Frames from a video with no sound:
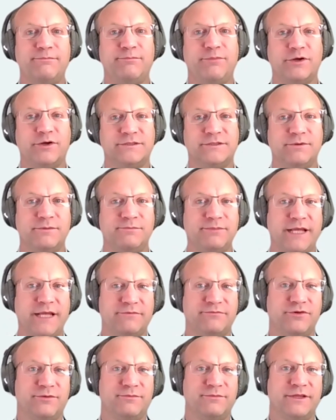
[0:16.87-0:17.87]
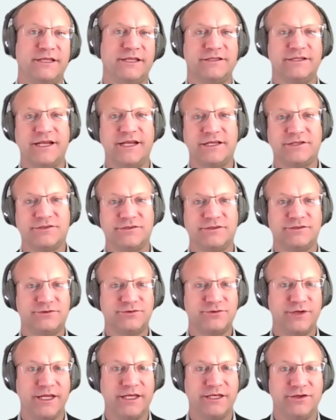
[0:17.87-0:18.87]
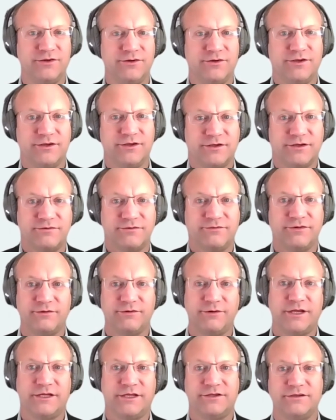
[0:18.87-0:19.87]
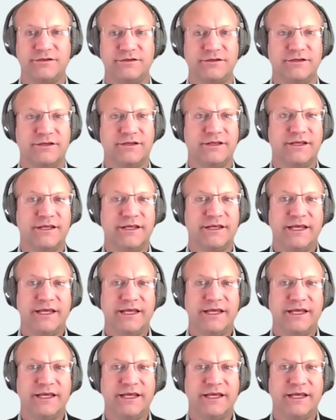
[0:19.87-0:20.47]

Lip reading: Possible Platform, the International Trade Union Confederation,